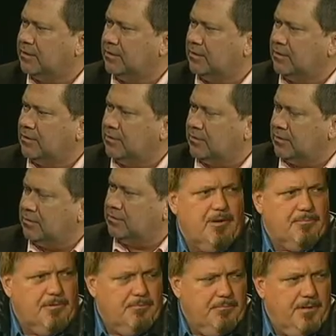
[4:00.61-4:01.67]
We do have a
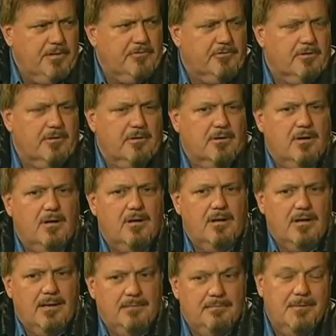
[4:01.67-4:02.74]
separate mixer,
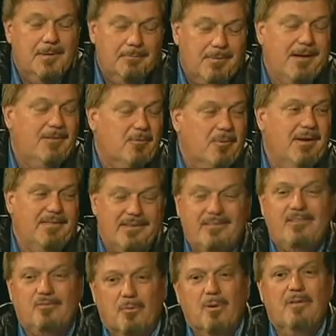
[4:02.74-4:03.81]
and by the way,
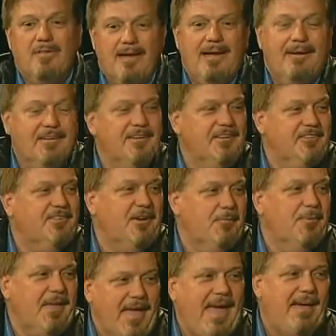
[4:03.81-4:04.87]
this is one of the areas
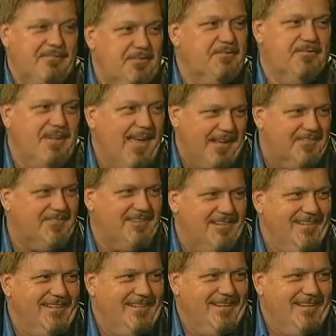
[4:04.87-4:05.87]
that we have to fix.